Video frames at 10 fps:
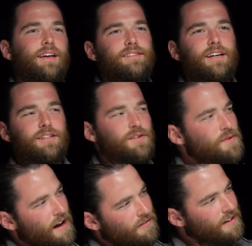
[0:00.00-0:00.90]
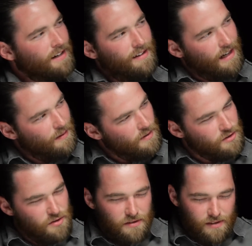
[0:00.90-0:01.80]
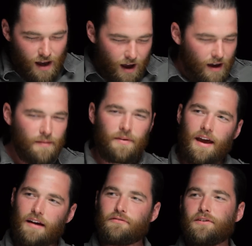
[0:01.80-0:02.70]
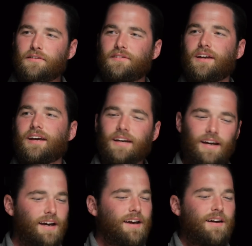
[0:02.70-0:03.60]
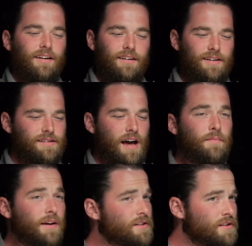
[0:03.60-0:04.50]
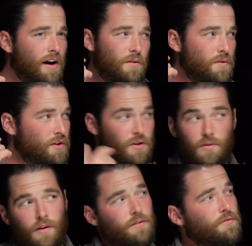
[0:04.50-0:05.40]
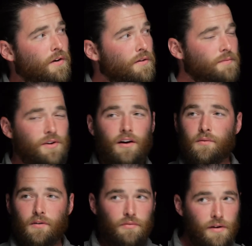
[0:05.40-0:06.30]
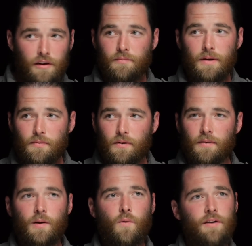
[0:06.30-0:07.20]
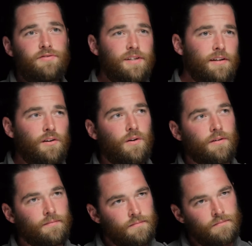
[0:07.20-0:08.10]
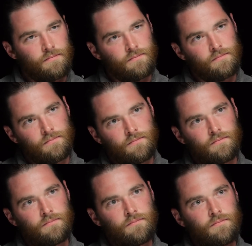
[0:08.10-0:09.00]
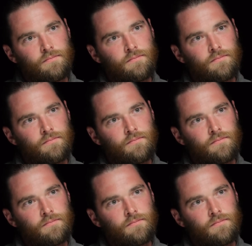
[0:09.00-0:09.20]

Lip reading: And it's like, do you have any idea how much time and effort, like?" Because I'm not just talking with you on the phone, I'm talking with 3 other people, and my wife's sitting there going, really?